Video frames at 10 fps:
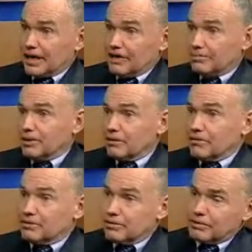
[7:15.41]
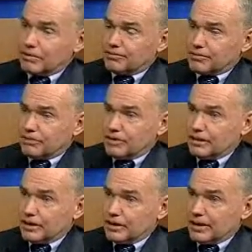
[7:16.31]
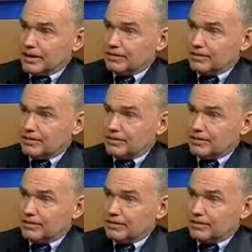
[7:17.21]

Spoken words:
as we go through and make the